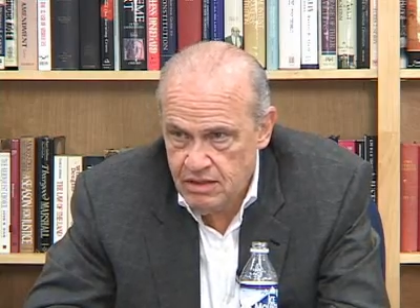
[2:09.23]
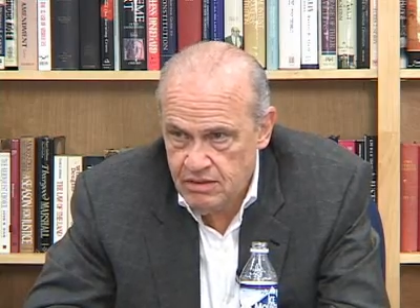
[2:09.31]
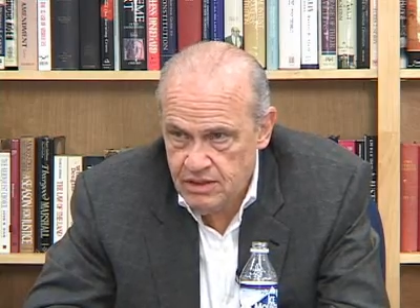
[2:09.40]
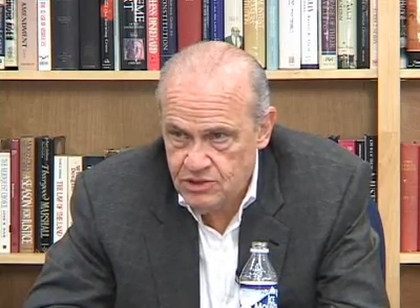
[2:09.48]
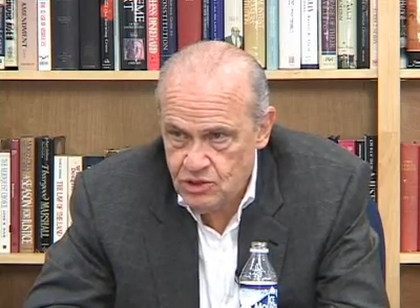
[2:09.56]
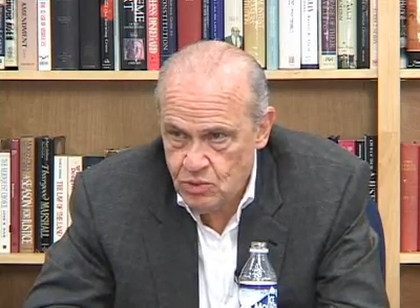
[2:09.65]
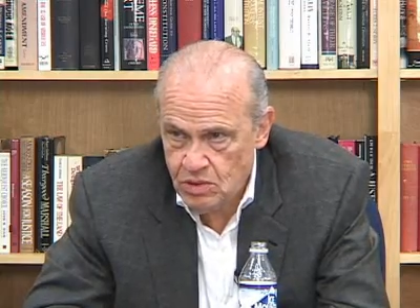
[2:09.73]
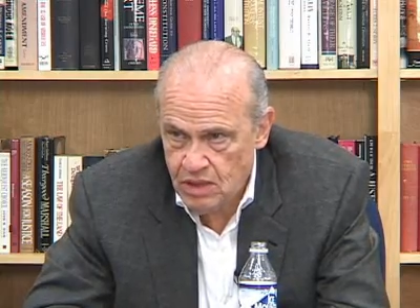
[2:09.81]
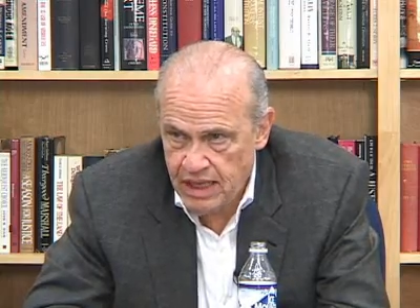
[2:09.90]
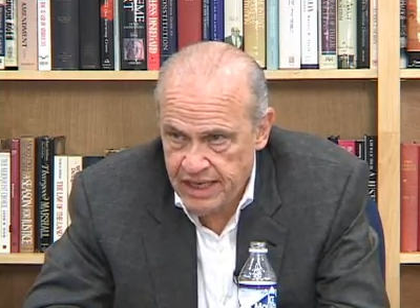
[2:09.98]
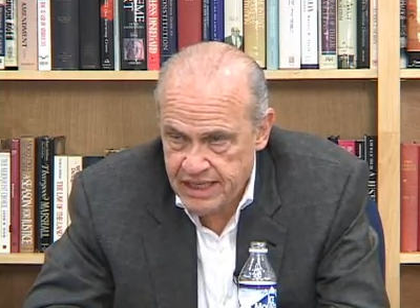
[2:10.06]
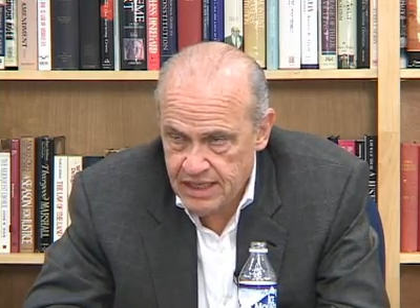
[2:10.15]
that you would
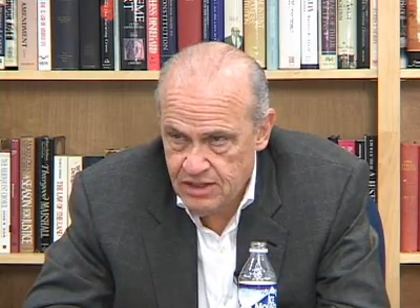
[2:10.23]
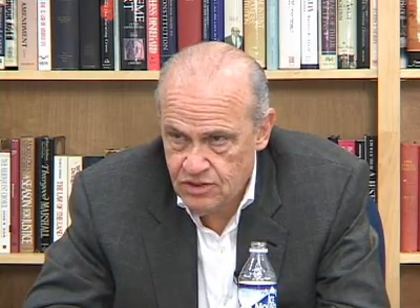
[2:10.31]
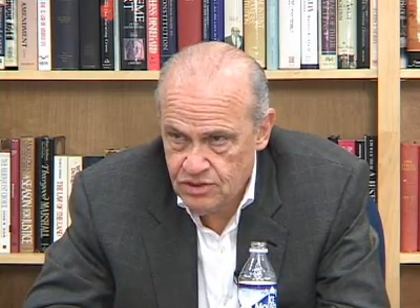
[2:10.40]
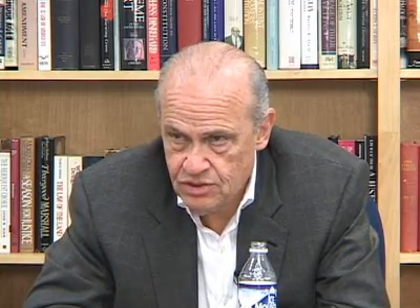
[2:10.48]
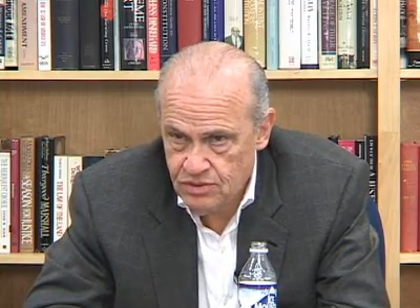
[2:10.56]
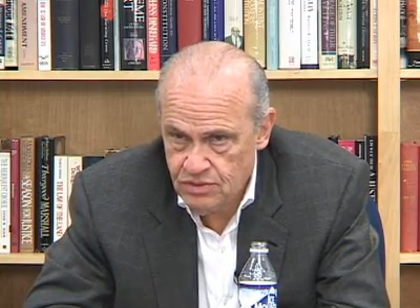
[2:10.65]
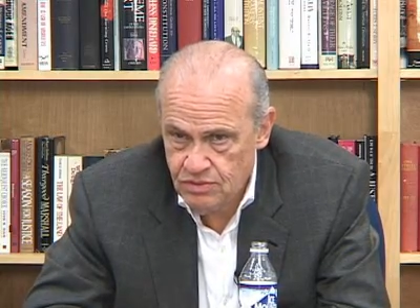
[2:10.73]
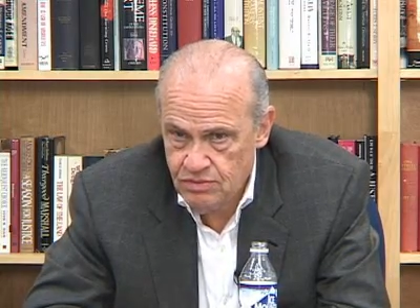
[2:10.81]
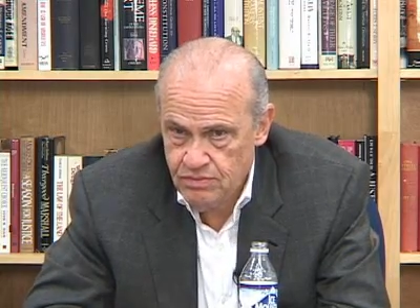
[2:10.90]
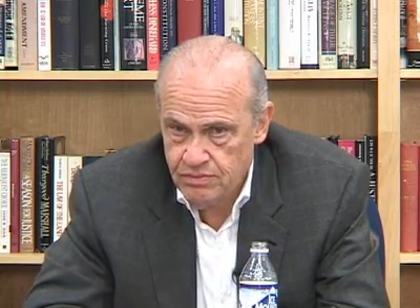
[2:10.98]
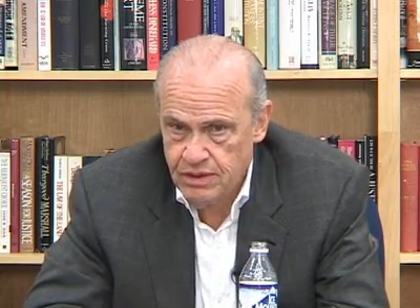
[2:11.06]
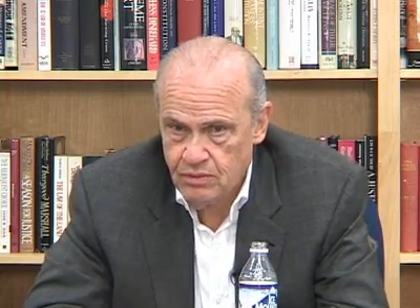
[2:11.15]
lock into
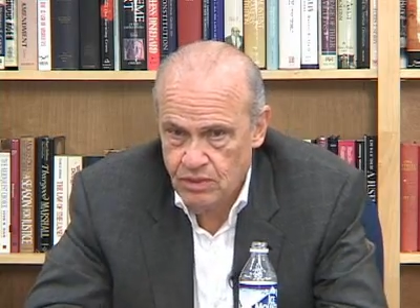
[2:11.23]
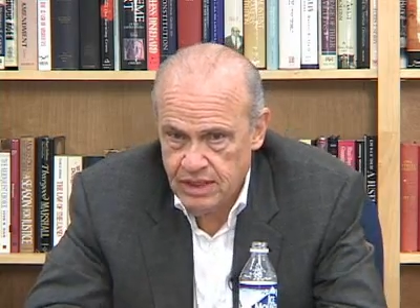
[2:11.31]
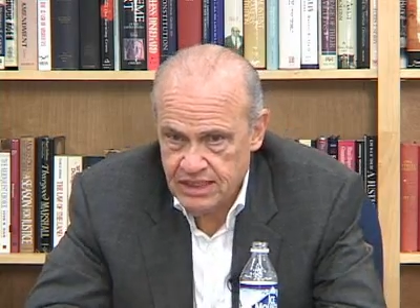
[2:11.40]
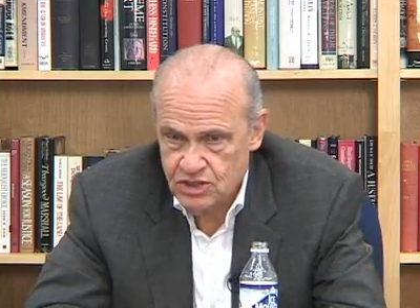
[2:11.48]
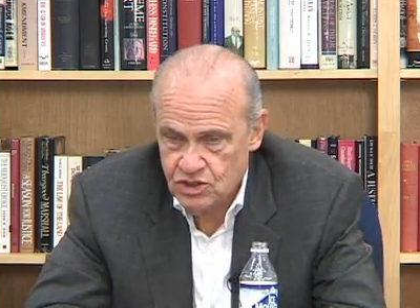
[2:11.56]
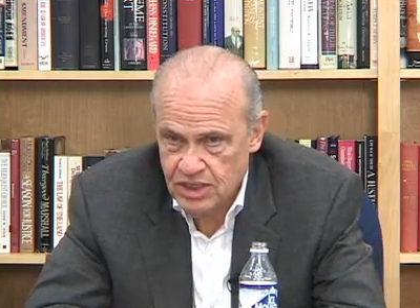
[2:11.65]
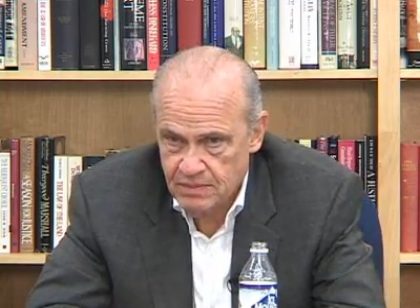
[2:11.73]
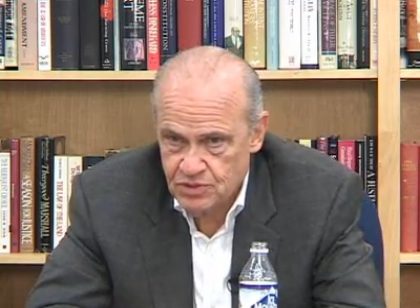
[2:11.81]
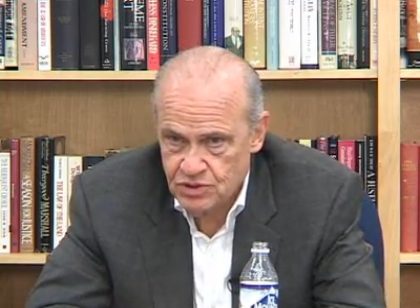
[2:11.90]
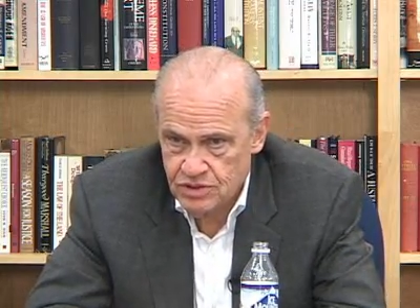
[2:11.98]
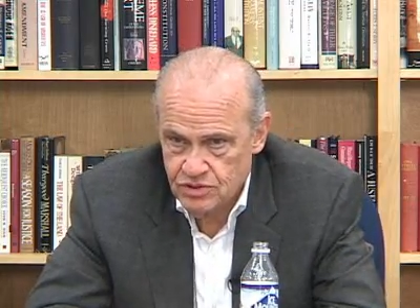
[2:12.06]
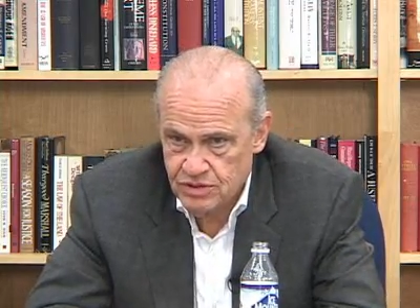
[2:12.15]
and what
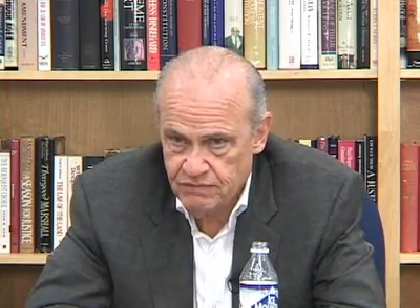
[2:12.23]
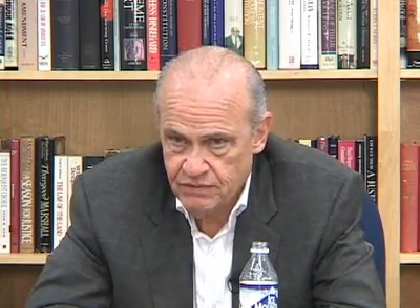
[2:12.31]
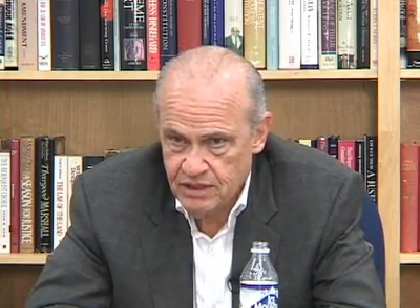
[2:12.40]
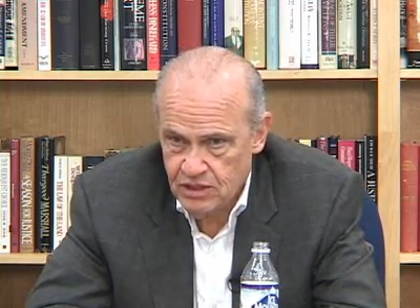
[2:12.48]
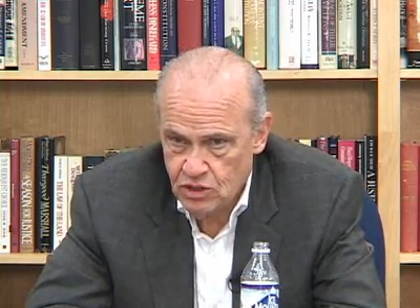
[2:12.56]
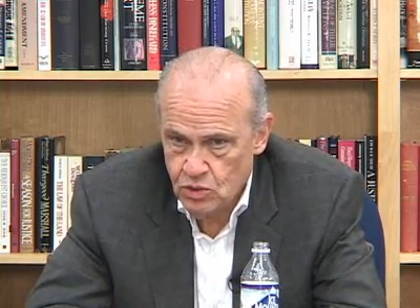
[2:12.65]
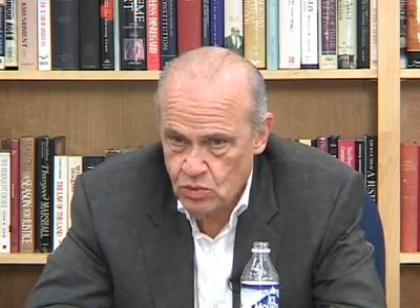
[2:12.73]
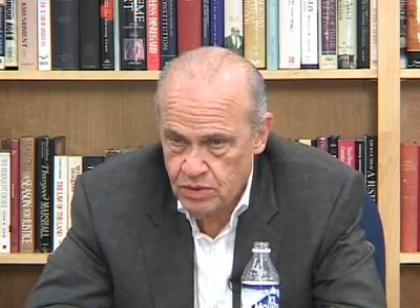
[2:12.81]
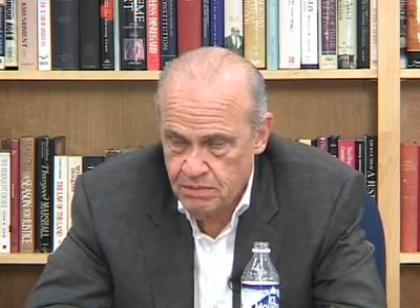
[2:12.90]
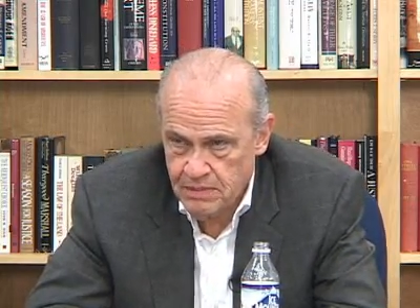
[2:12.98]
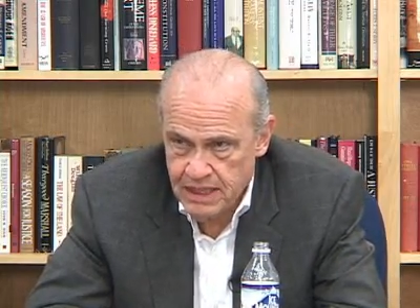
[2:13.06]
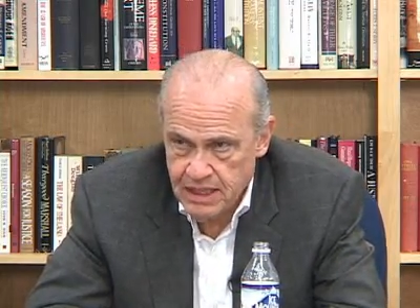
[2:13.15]
exceptions, if any, you
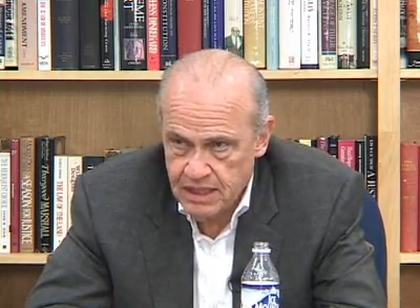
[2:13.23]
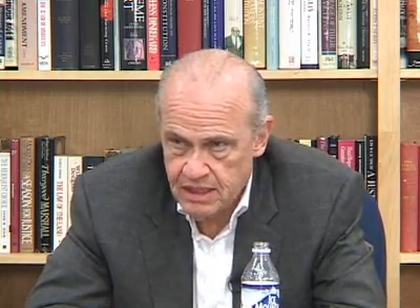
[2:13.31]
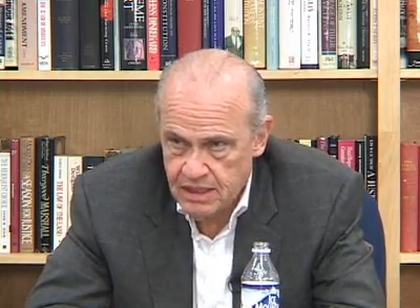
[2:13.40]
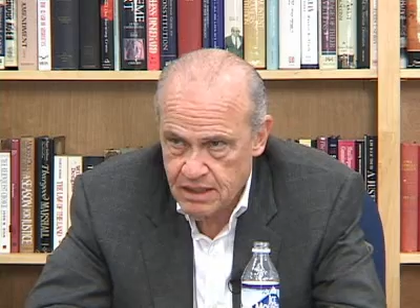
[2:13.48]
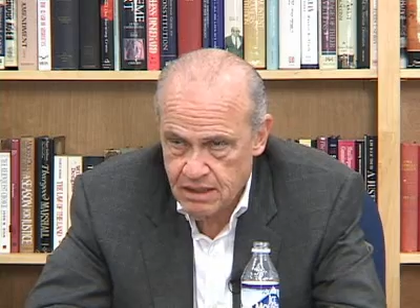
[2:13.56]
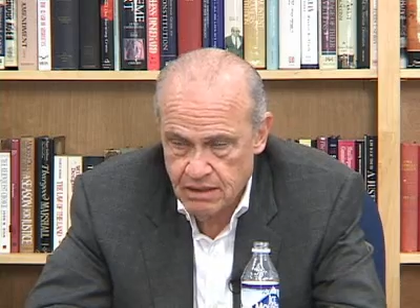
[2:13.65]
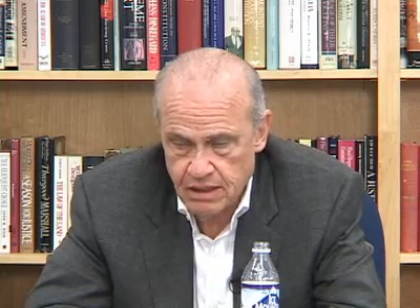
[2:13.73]
would make,